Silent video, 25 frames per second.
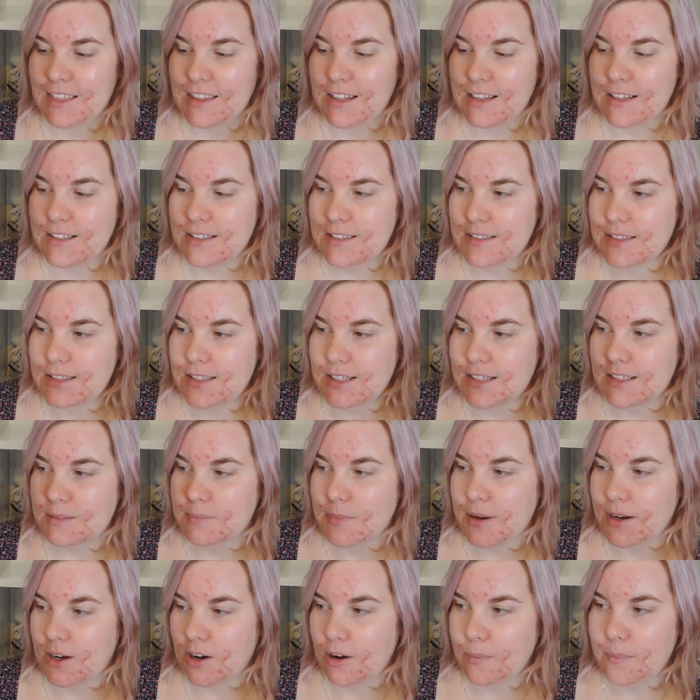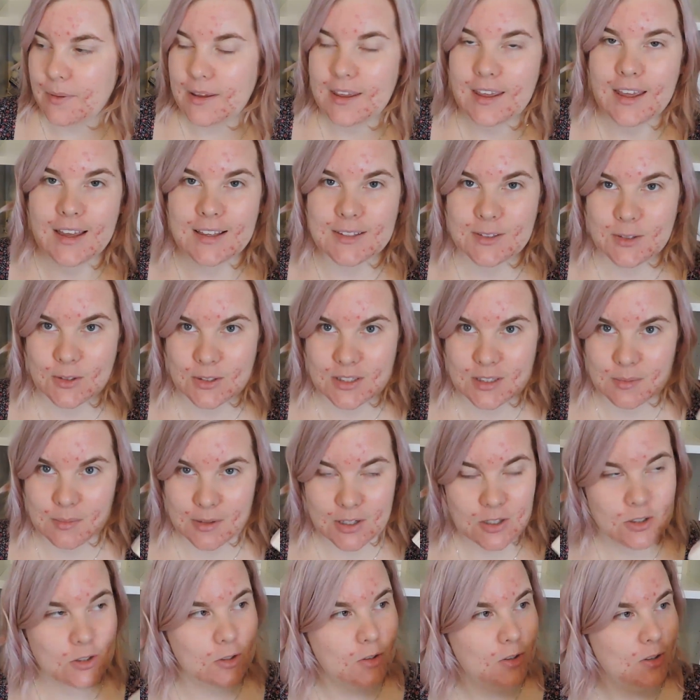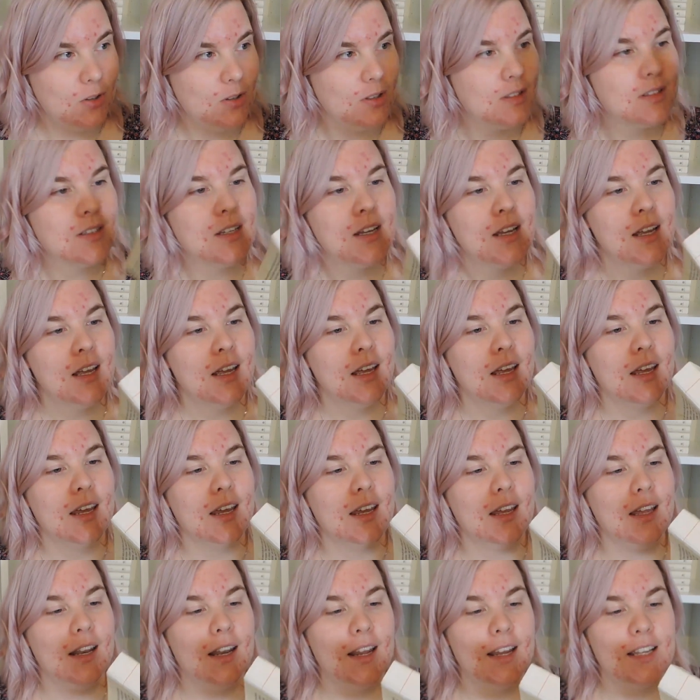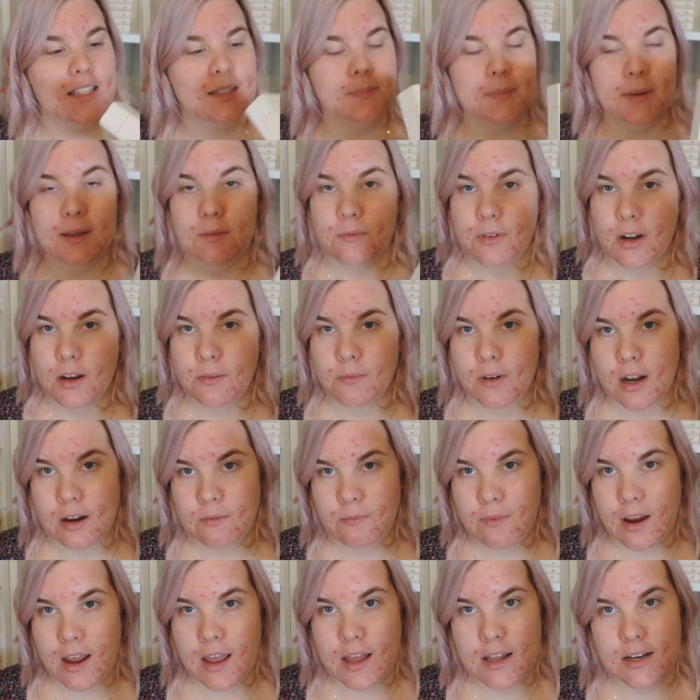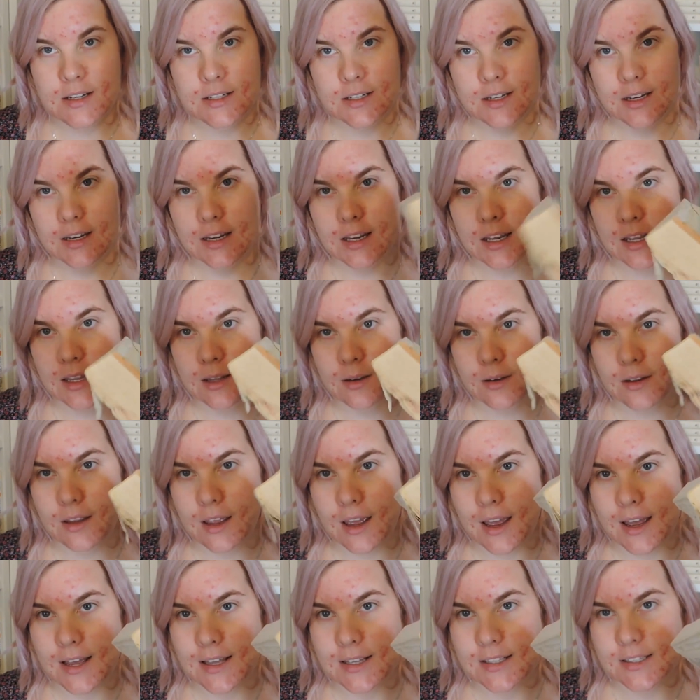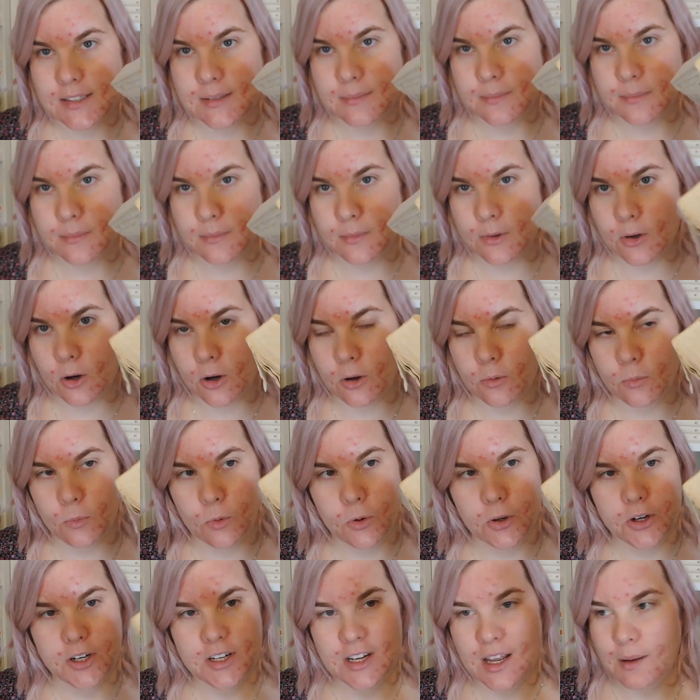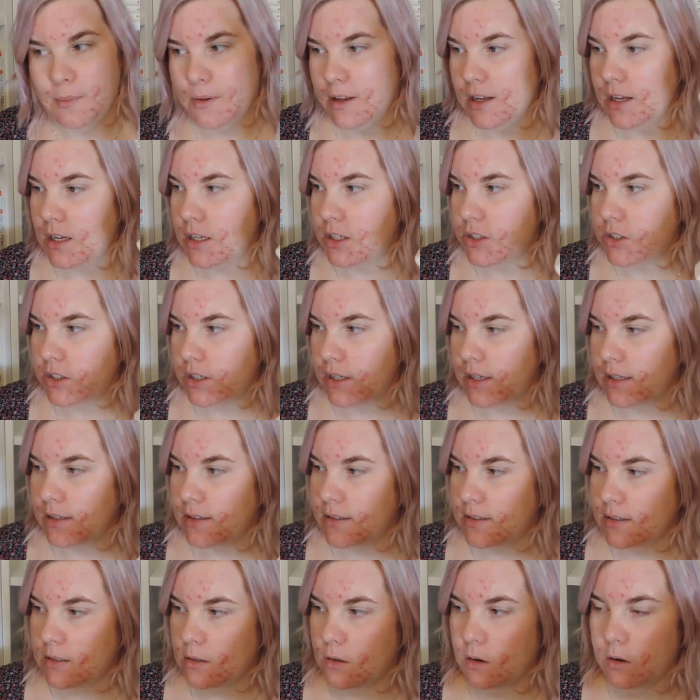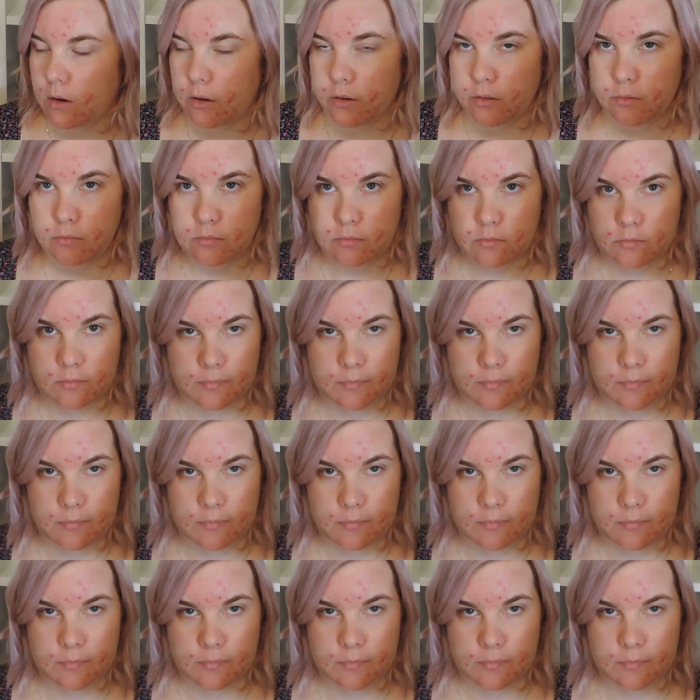This my copy has got some issues. It has been read and read and read. It has got water damage. It's got